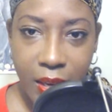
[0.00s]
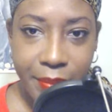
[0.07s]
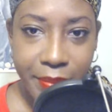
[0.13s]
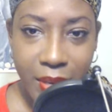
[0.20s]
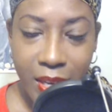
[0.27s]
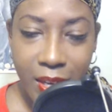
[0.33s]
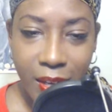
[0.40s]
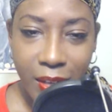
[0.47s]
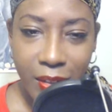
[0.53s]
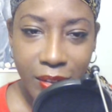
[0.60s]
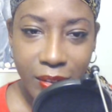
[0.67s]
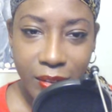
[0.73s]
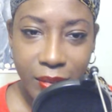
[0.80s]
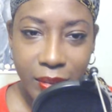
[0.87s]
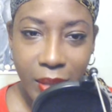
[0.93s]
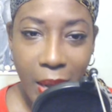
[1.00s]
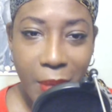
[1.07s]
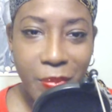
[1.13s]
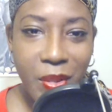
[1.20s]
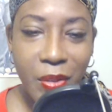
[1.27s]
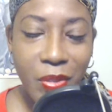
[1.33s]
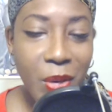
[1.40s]
man, God,
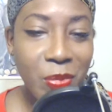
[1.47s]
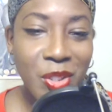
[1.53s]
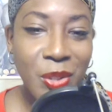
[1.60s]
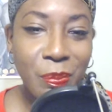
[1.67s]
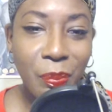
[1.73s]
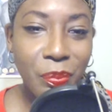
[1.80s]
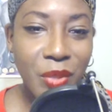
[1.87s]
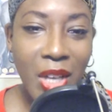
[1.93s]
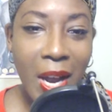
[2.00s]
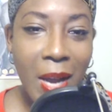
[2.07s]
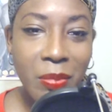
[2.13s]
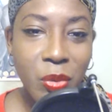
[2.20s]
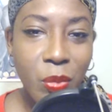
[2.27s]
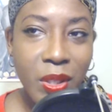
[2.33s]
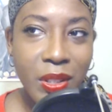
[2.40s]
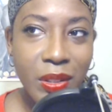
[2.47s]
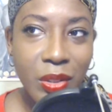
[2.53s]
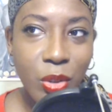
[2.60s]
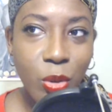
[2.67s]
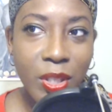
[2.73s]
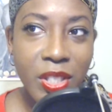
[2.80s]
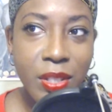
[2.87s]
there was times when
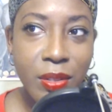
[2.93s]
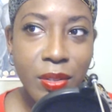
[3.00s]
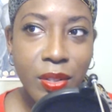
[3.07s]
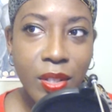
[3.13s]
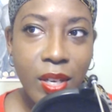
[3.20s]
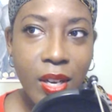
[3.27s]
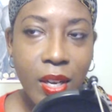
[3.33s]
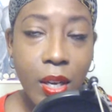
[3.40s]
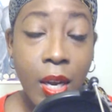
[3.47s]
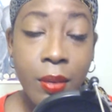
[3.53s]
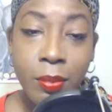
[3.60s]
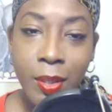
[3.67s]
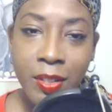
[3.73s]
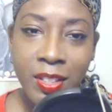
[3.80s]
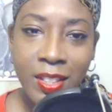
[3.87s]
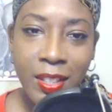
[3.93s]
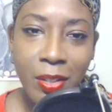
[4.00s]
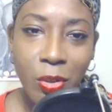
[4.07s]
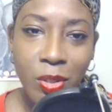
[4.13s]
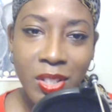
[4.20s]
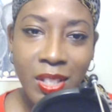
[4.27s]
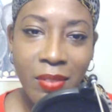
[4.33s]
Chris
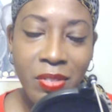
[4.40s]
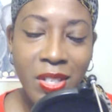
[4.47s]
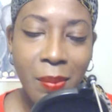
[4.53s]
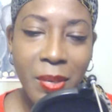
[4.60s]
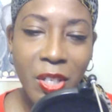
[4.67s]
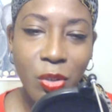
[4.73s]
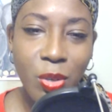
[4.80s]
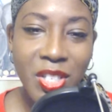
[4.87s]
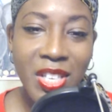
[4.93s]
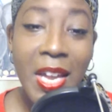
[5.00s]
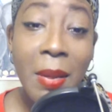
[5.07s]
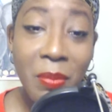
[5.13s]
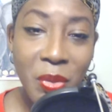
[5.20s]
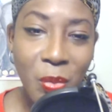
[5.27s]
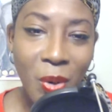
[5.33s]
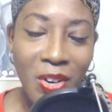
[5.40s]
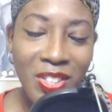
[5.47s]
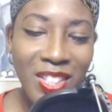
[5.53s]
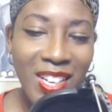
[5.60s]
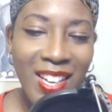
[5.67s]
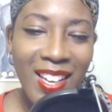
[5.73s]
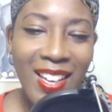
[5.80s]
Hemsworth,
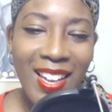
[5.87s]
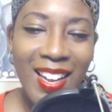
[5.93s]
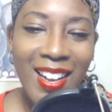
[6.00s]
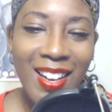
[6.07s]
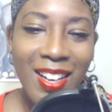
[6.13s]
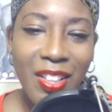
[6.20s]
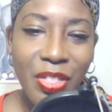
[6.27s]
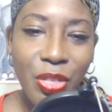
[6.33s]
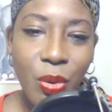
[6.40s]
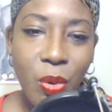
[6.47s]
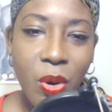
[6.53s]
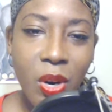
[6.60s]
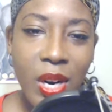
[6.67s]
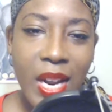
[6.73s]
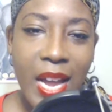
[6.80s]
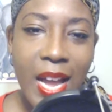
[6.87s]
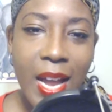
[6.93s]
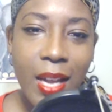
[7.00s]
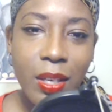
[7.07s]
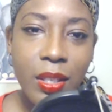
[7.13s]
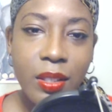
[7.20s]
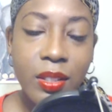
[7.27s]
Thor
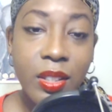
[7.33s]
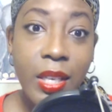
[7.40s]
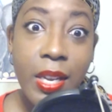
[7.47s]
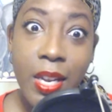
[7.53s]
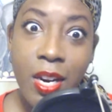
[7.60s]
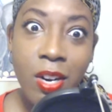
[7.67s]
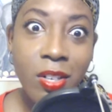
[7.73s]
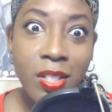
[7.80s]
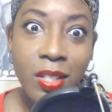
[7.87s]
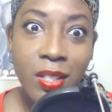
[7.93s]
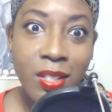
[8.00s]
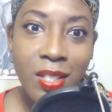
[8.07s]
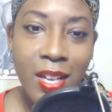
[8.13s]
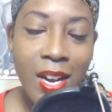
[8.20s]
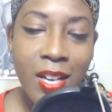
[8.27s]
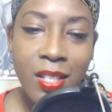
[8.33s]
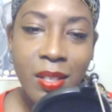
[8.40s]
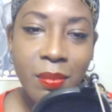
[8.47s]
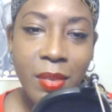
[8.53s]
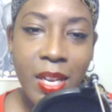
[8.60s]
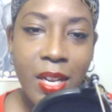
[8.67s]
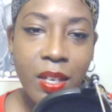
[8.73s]
had tears in his eyes. I'm
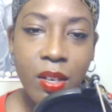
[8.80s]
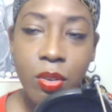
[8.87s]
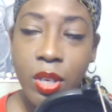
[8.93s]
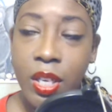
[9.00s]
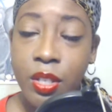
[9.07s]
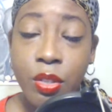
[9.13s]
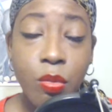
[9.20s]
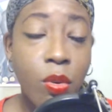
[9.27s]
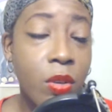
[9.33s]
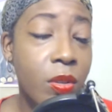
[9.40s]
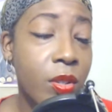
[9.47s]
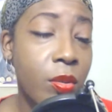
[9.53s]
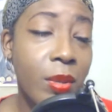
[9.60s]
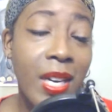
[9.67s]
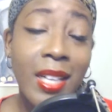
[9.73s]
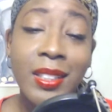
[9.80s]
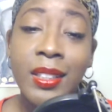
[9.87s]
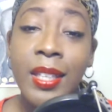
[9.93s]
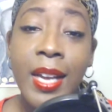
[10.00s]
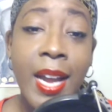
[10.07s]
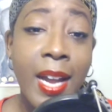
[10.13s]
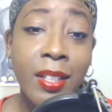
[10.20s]
like, okay, you guys are
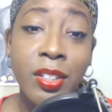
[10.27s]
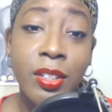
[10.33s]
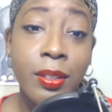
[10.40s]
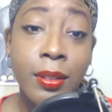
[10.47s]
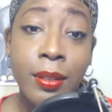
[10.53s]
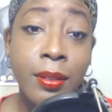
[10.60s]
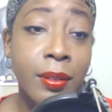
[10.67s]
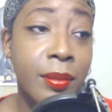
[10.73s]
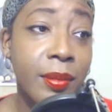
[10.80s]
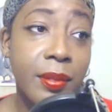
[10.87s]
acting your